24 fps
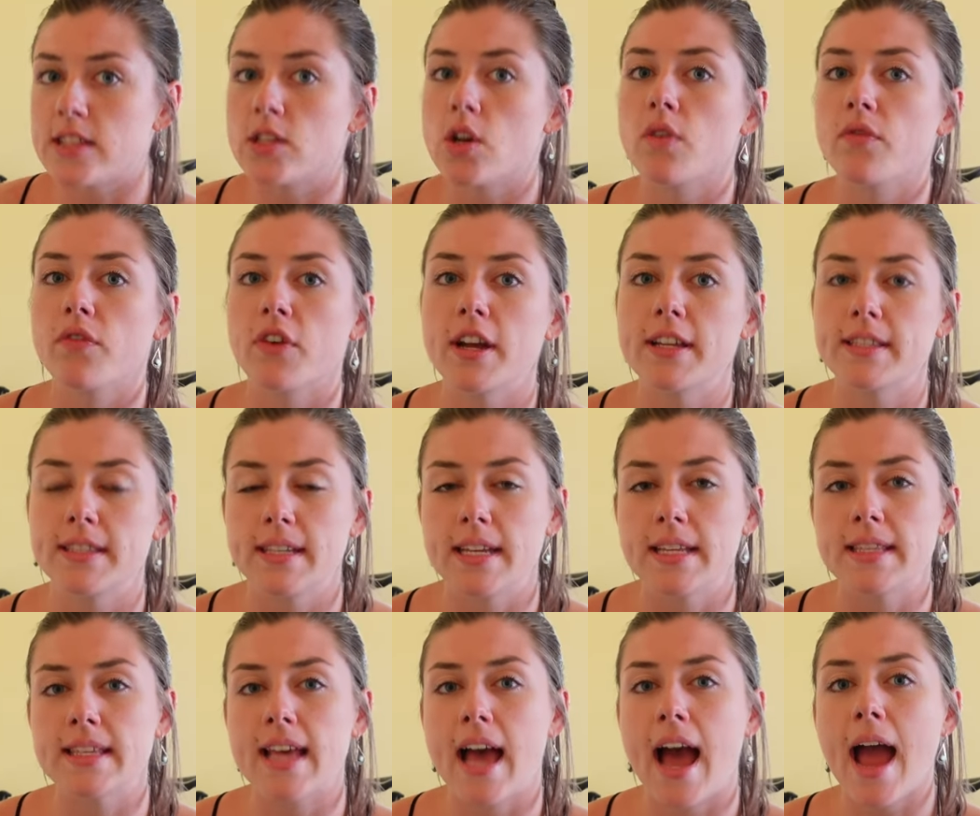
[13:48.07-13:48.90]
So for
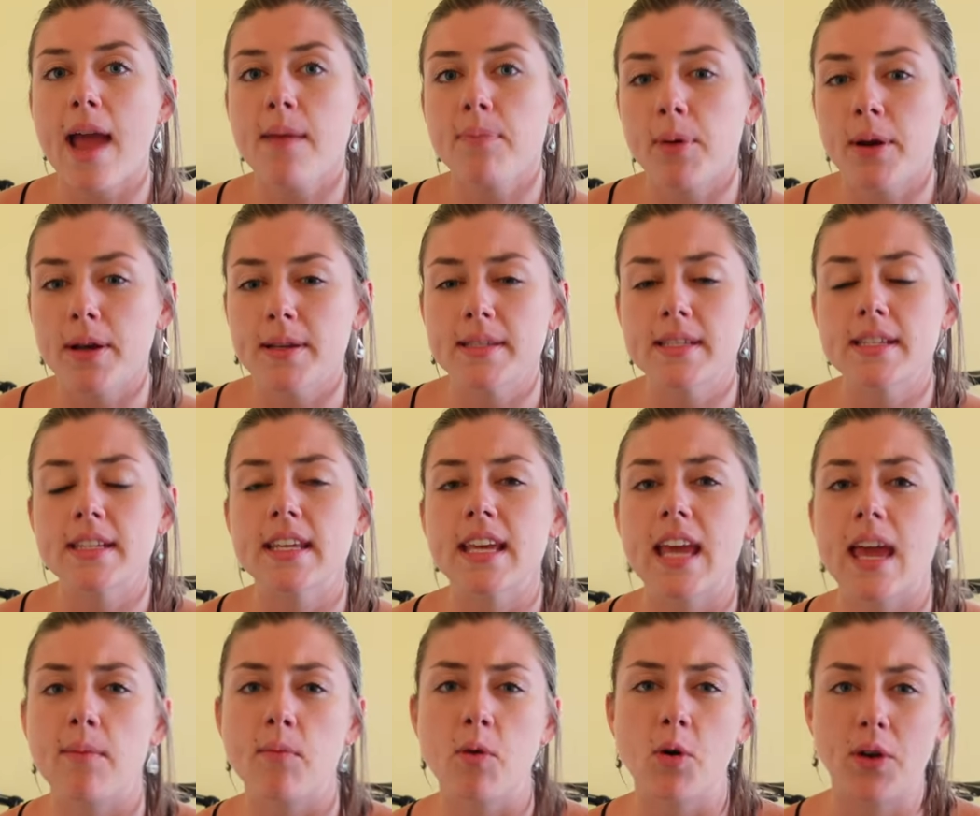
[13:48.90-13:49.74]
instance, I
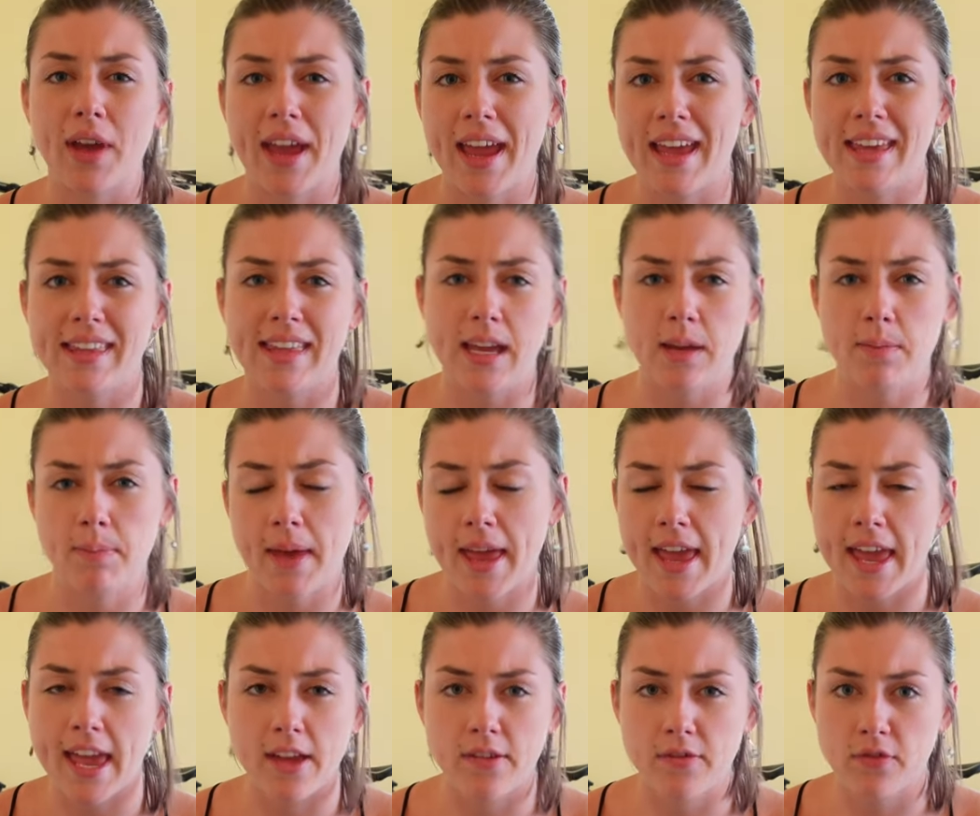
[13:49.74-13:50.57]
personally am okay like
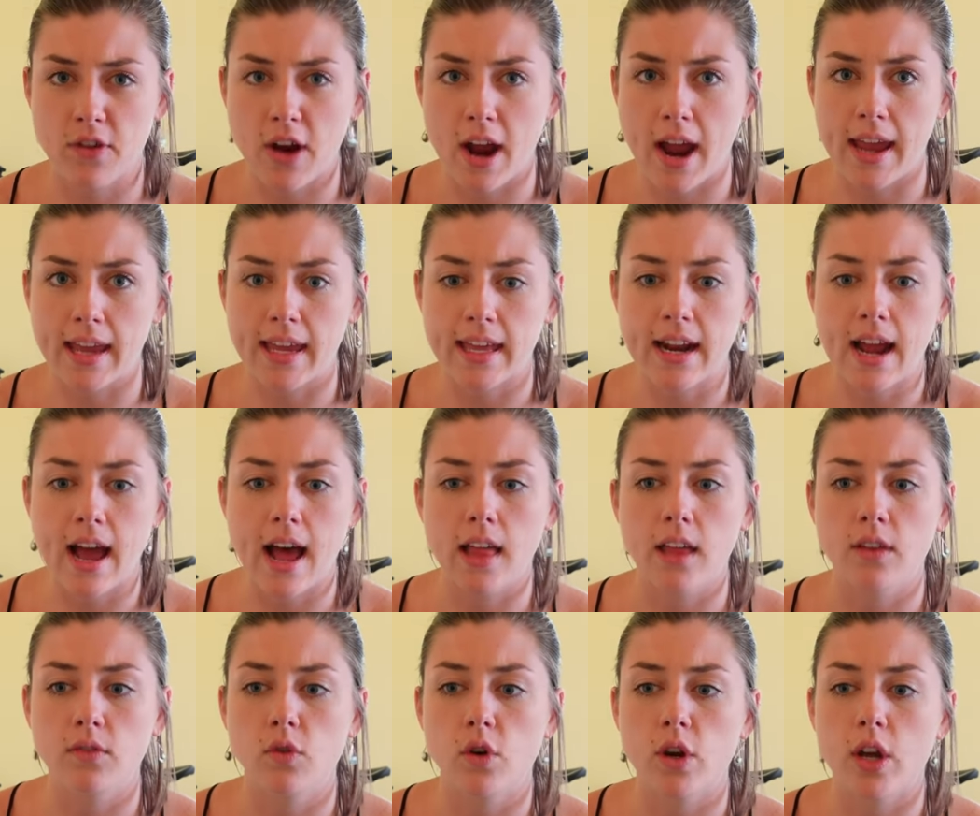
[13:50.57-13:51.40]
pan frying in
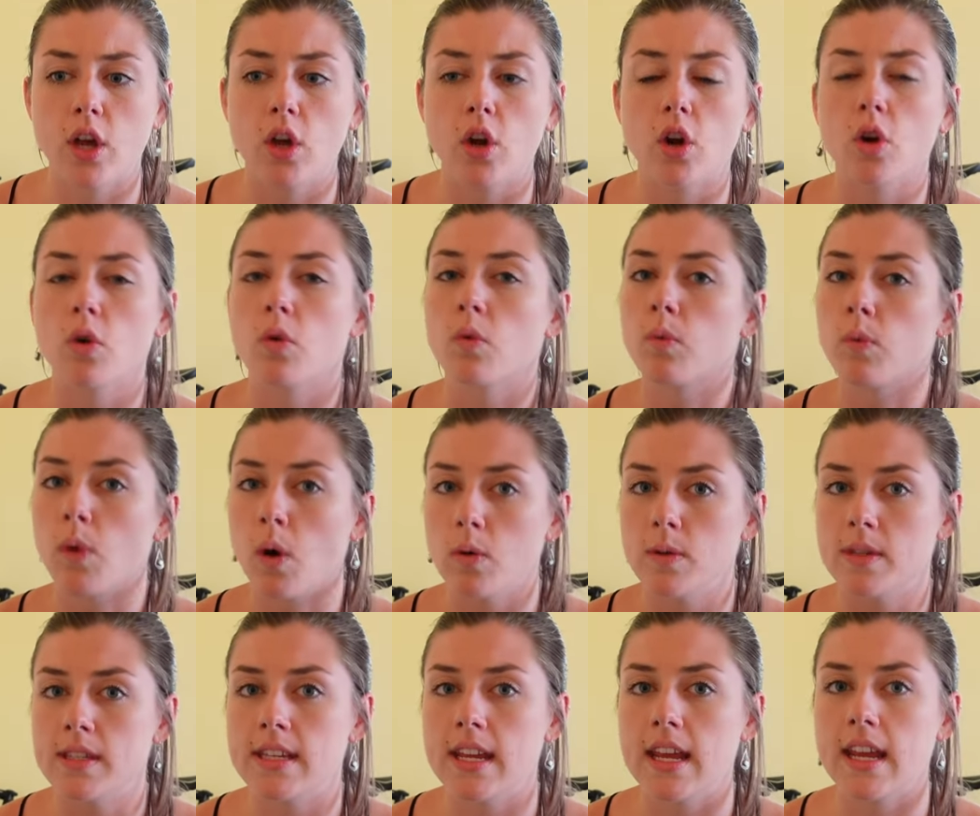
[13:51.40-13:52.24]
olive oil or
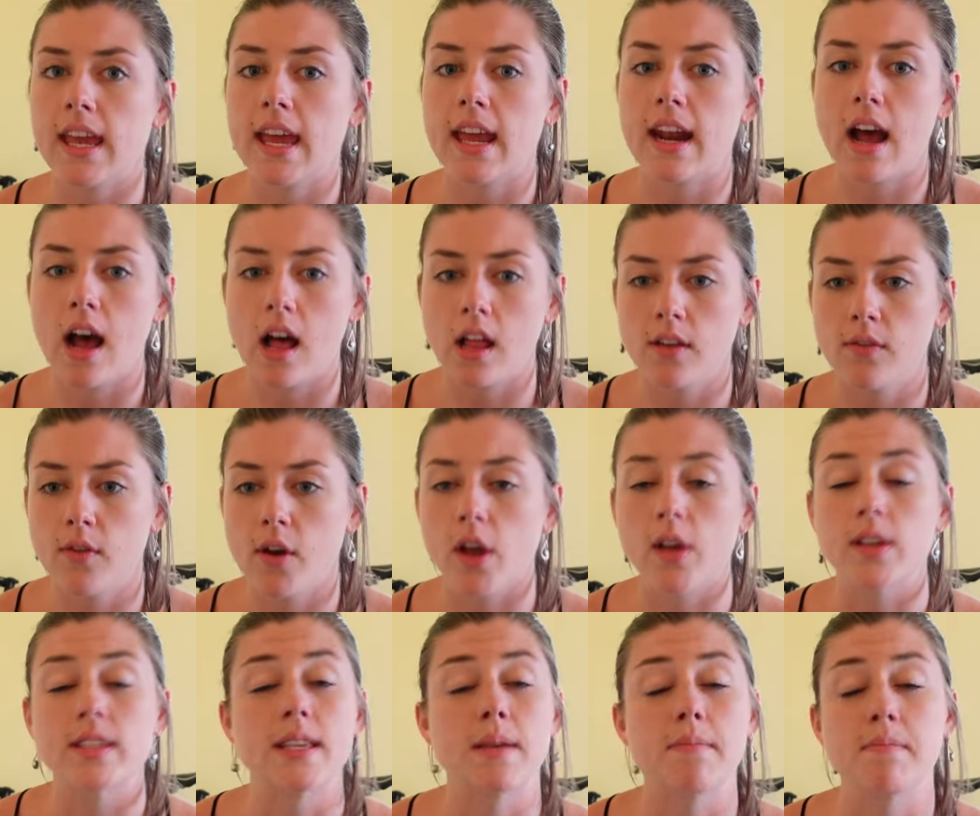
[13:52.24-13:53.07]
roasting in olive
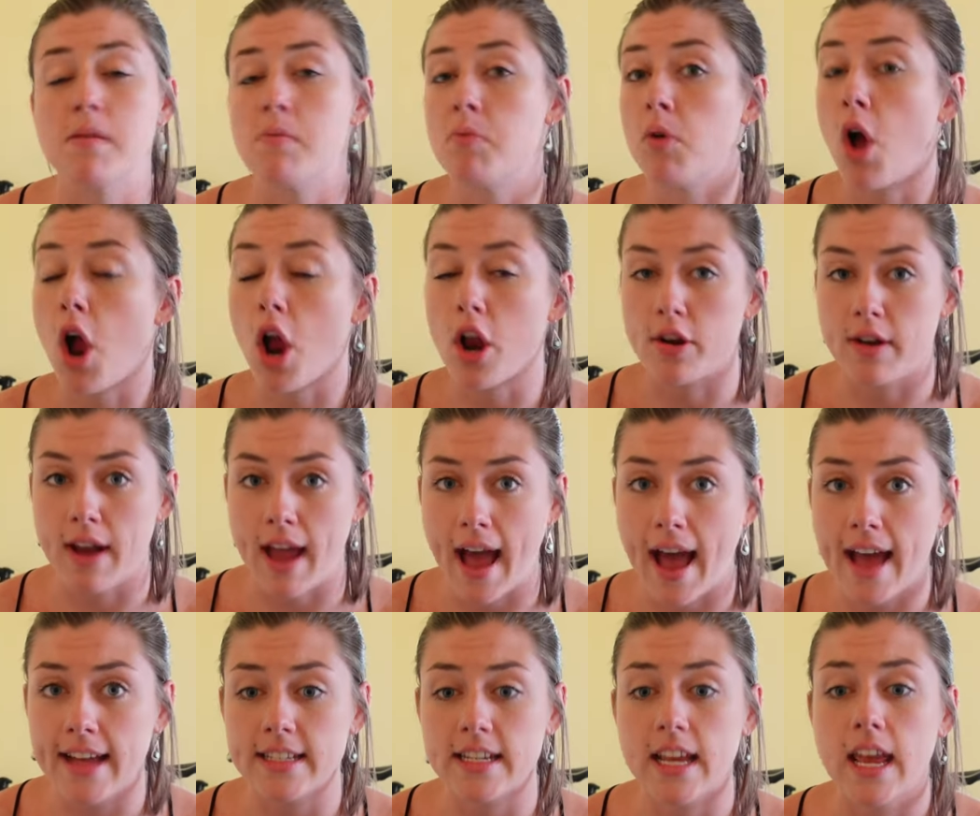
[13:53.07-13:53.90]
oil. Some people are
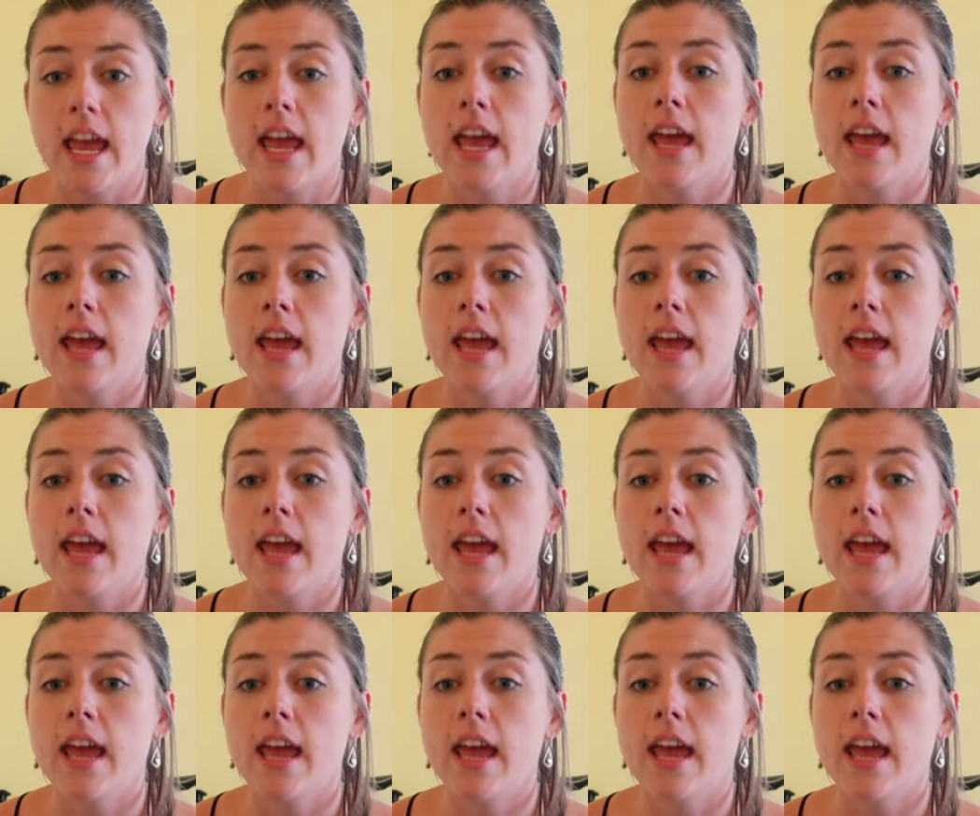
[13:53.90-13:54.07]
not.